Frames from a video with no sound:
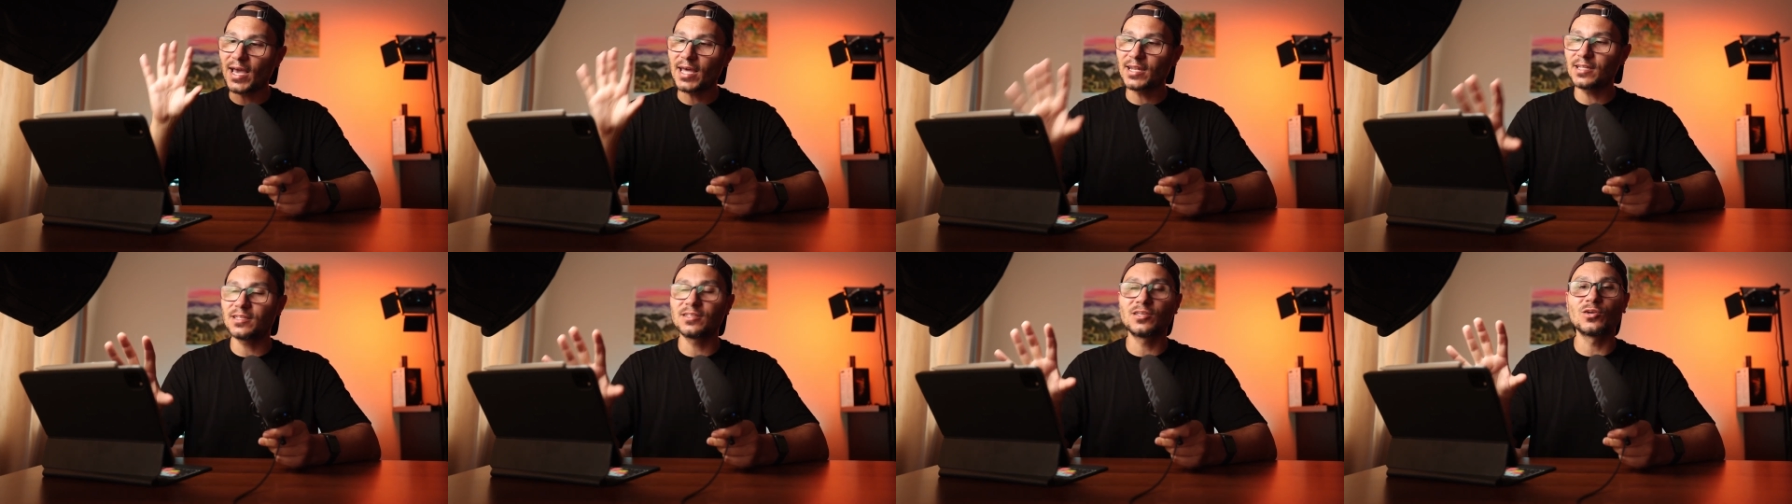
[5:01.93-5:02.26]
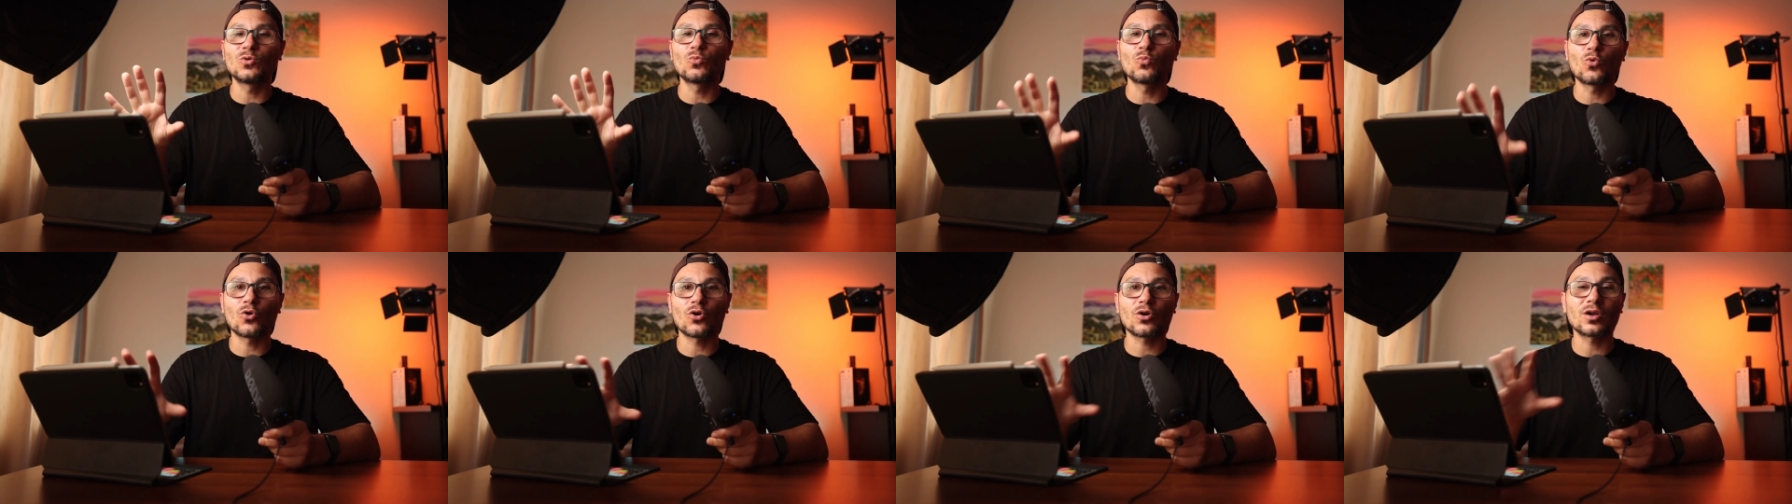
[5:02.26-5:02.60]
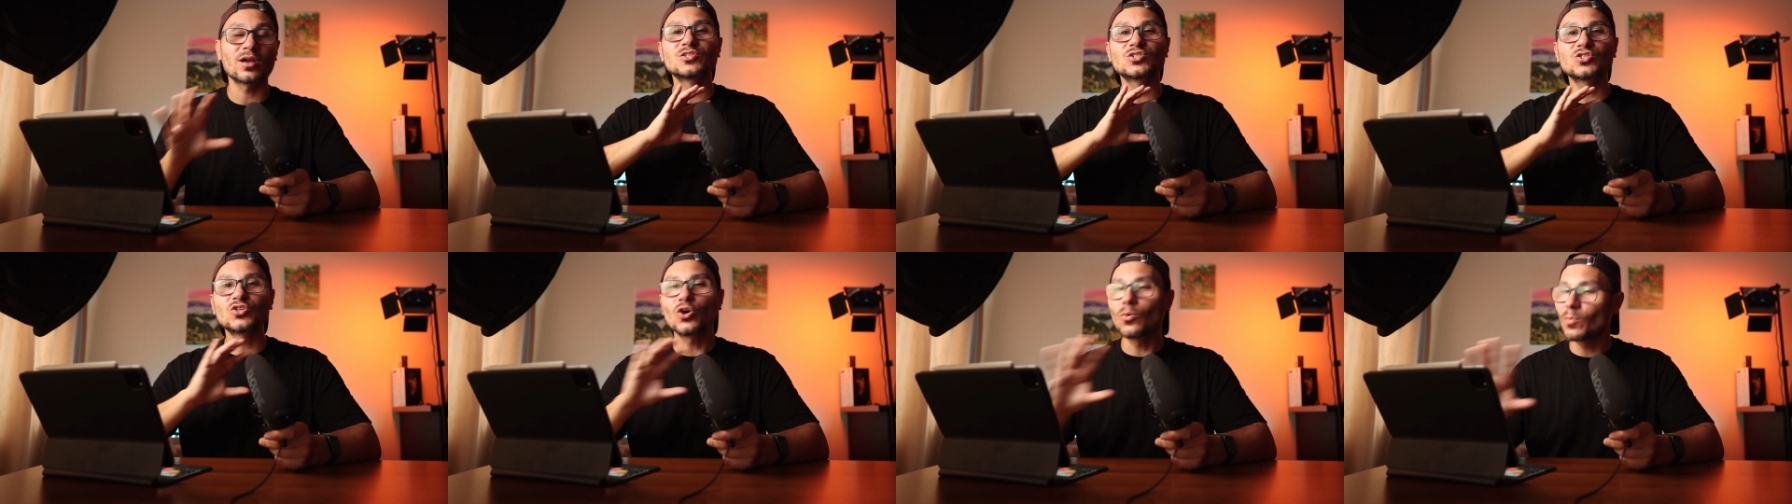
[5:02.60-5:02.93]
editing work
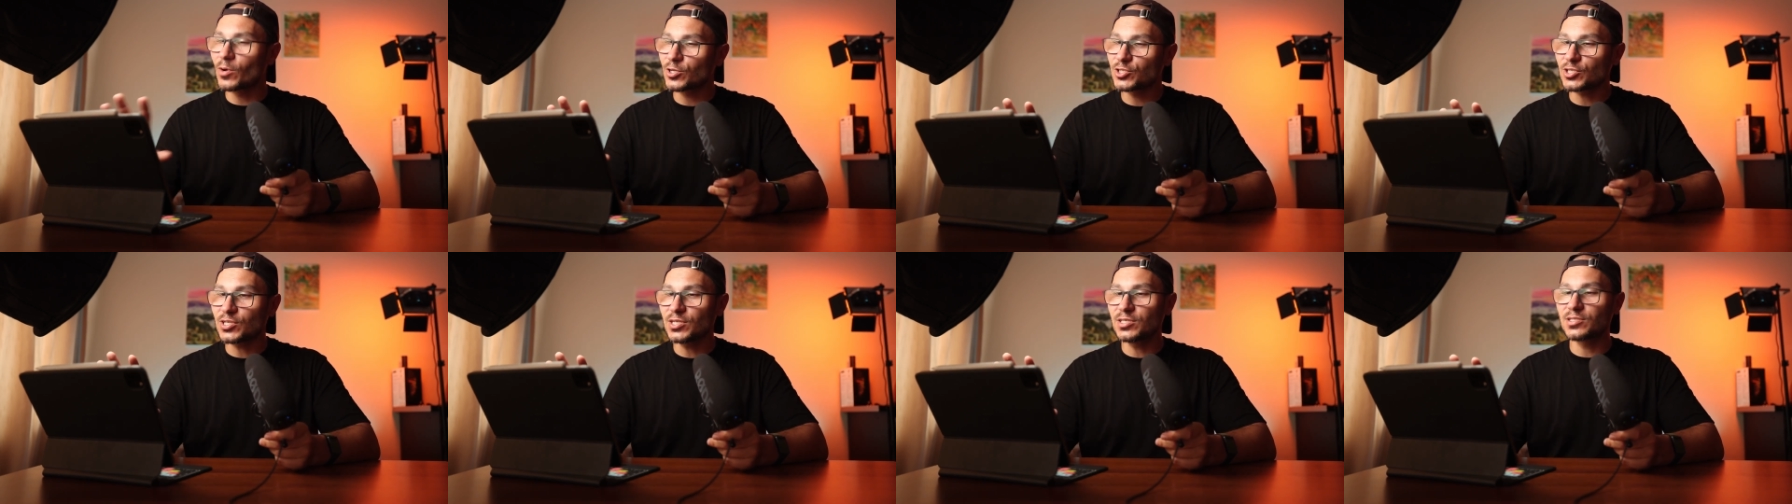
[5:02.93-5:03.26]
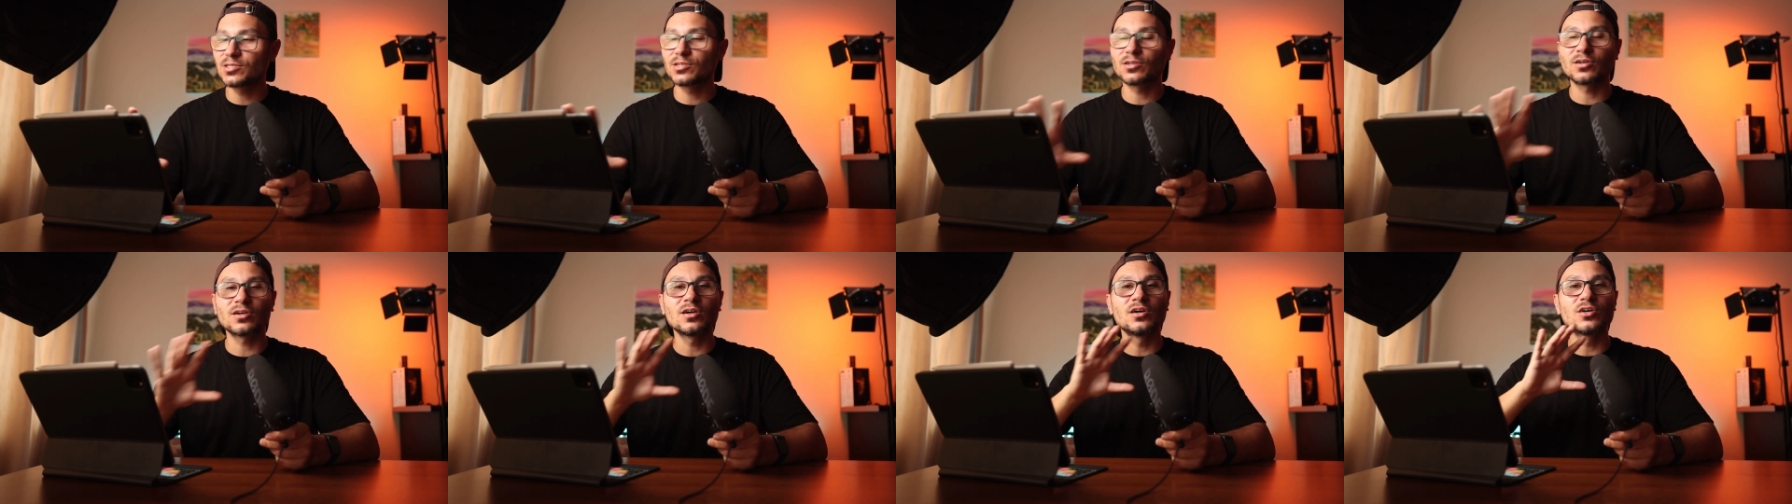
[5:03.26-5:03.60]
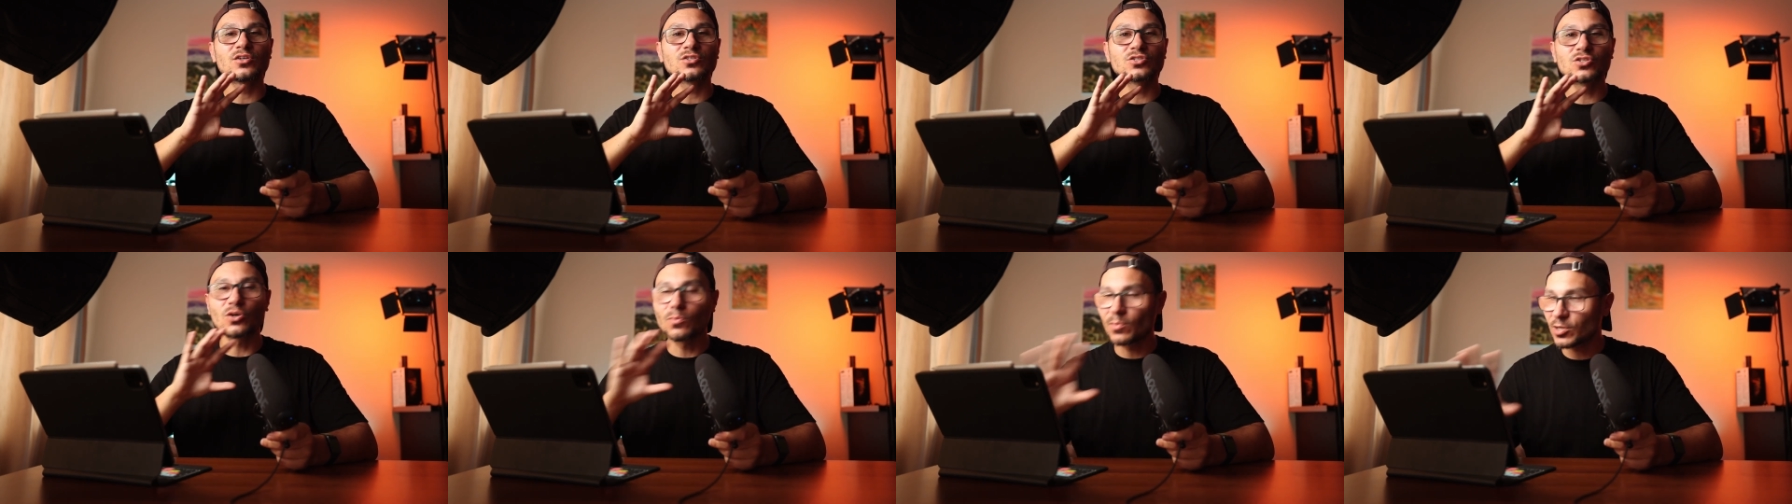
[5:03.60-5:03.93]
so much easier,
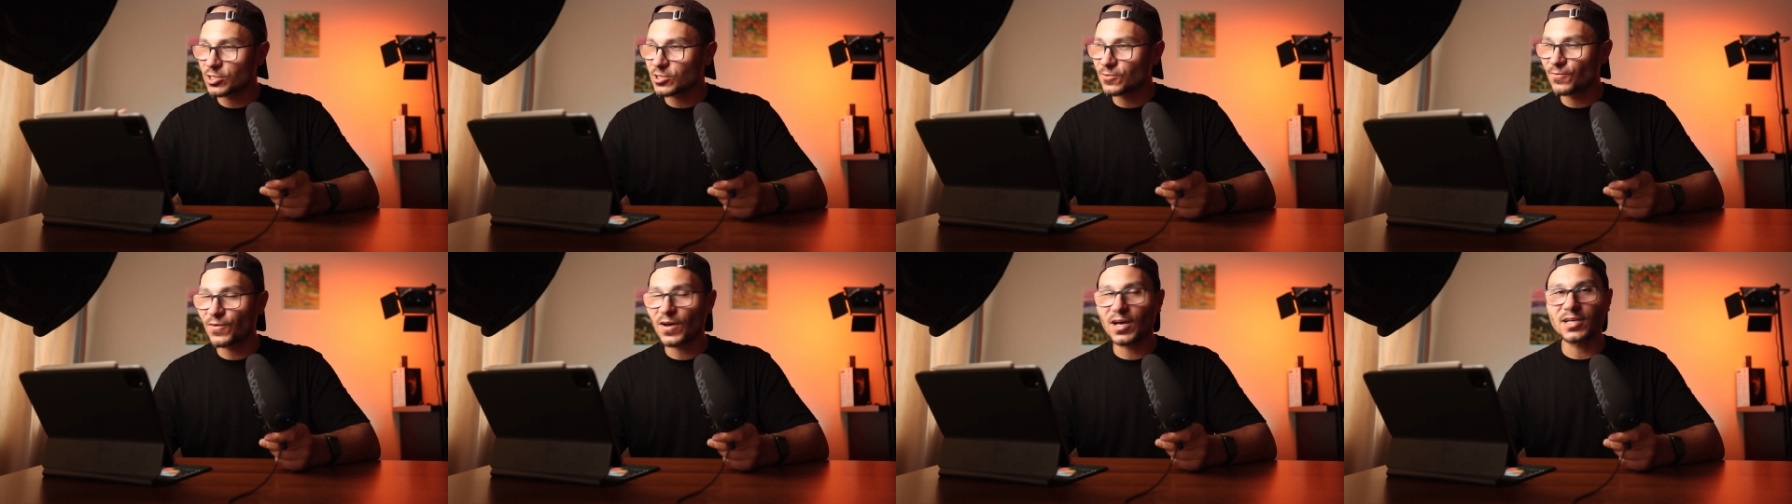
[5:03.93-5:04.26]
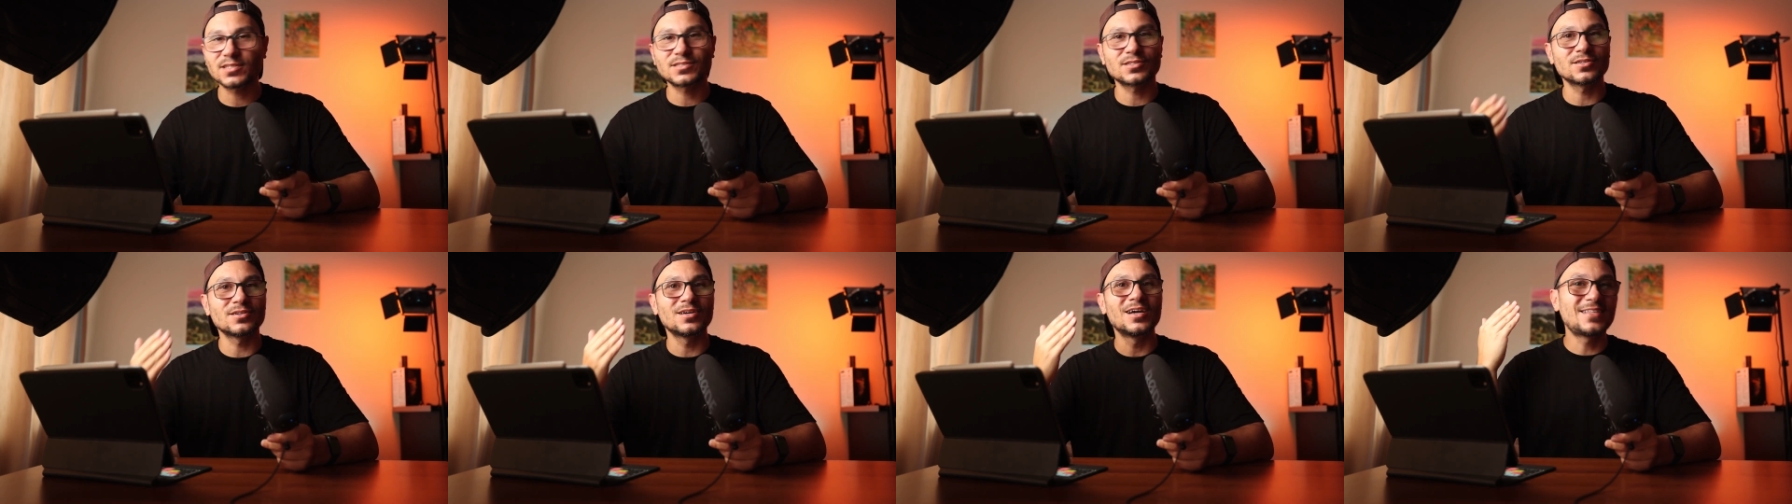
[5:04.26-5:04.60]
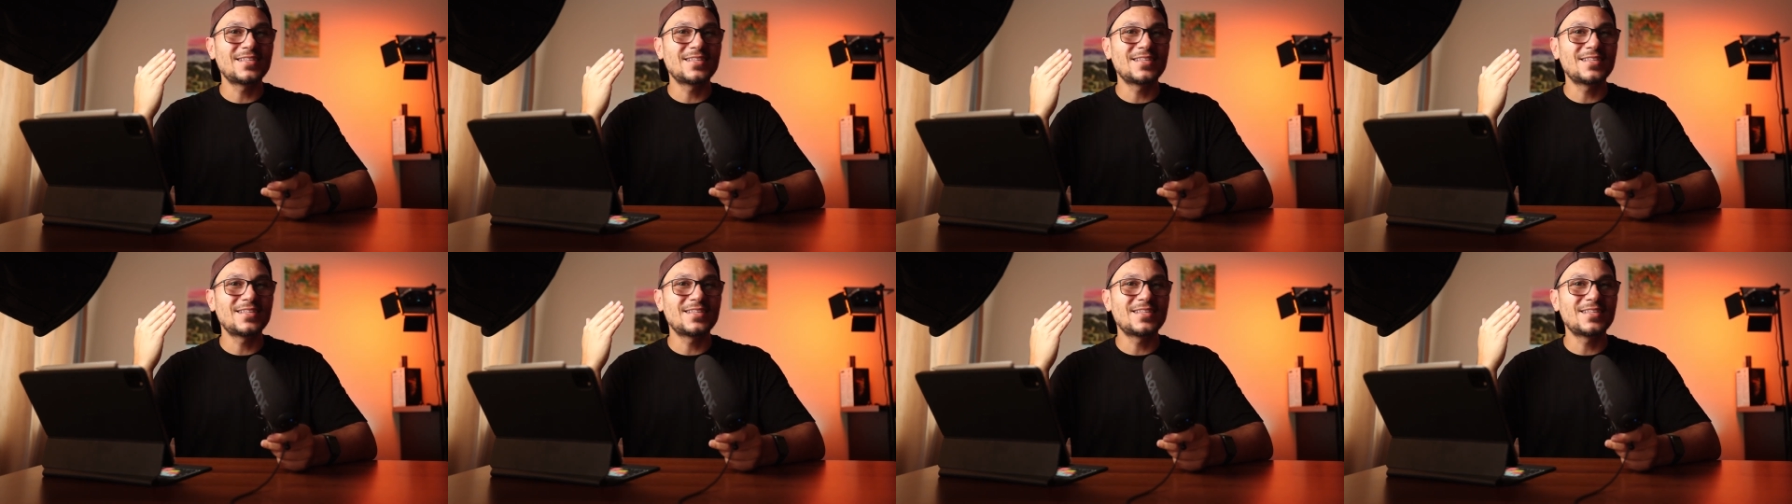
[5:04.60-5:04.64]
so much faster.